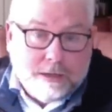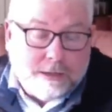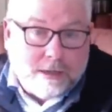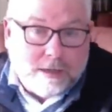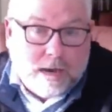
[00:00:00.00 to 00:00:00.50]

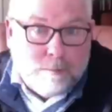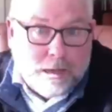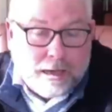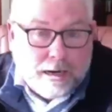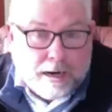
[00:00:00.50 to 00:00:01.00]

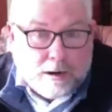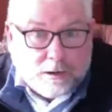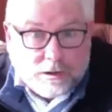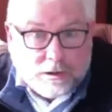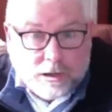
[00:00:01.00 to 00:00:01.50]

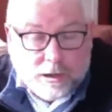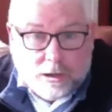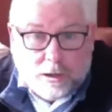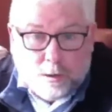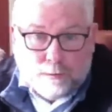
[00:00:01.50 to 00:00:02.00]
multi-millionaires
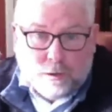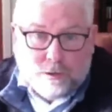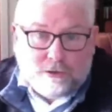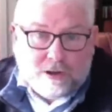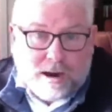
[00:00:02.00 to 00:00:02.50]
who've owned
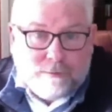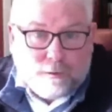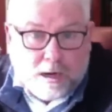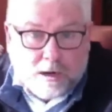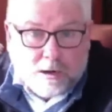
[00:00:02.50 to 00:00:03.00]
the stock for
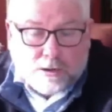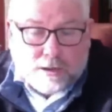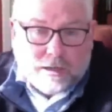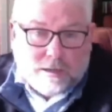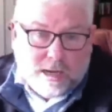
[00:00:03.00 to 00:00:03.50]
years.
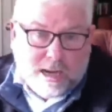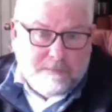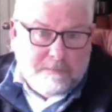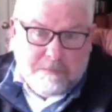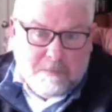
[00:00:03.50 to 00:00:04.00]
And he
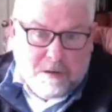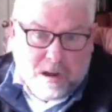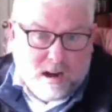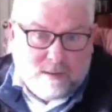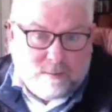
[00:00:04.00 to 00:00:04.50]
said,
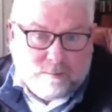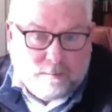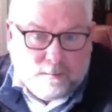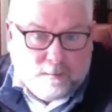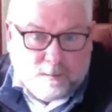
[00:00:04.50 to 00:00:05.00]
none of them
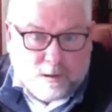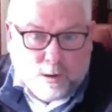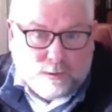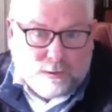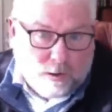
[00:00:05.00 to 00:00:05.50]
go
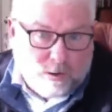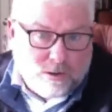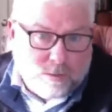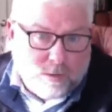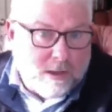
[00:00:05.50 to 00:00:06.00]
as far as
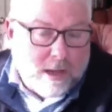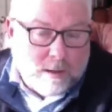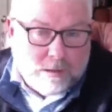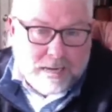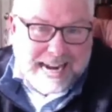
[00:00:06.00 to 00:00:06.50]
to read the
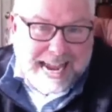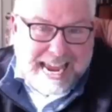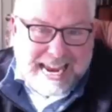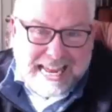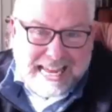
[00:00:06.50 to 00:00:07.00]

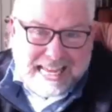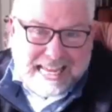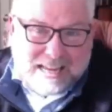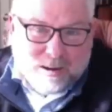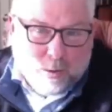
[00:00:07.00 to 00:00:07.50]
MD&A,
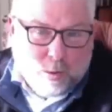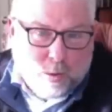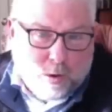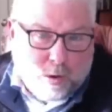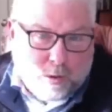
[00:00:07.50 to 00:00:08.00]

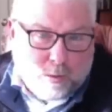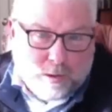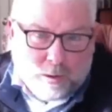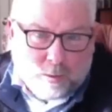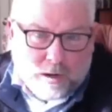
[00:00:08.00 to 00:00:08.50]
or they
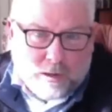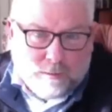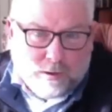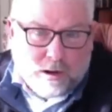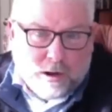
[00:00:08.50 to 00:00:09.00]
don't read the
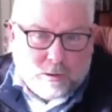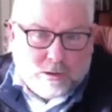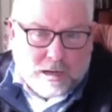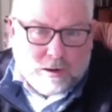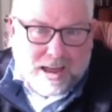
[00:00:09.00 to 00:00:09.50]
footnotes.
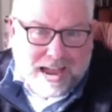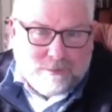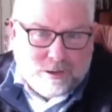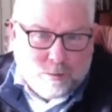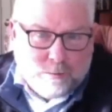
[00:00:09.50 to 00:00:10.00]
They don't
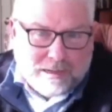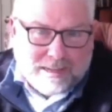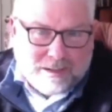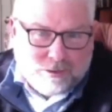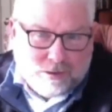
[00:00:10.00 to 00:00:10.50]
have to, because
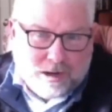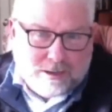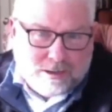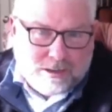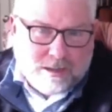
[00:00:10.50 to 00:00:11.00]
they
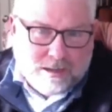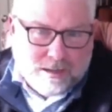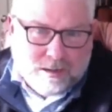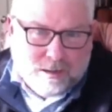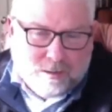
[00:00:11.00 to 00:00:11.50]
trust
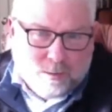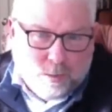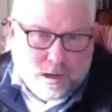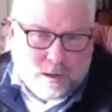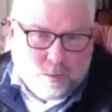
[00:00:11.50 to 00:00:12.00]

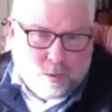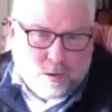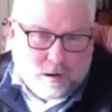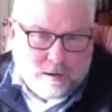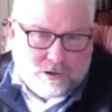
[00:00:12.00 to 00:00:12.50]
what
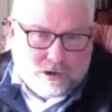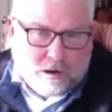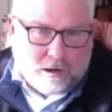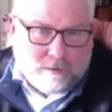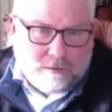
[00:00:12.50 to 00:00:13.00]
Warren and
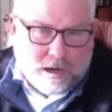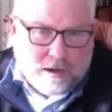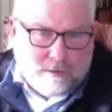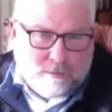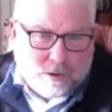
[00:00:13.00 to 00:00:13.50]
Charlie have
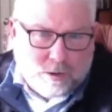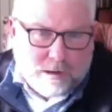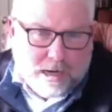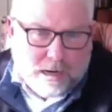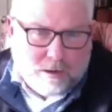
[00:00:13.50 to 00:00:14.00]
done for so
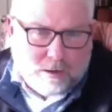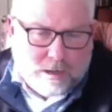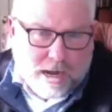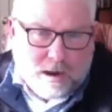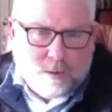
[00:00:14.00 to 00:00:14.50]
many years.
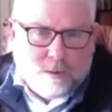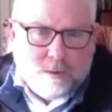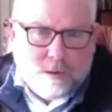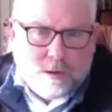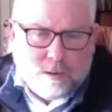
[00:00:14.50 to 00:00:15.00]
Now,
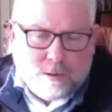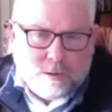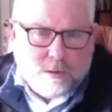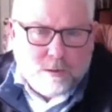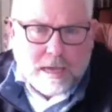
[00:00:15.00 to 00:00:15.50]
you know,
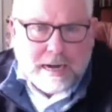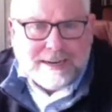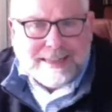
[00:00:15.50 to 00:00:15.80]
they're getting to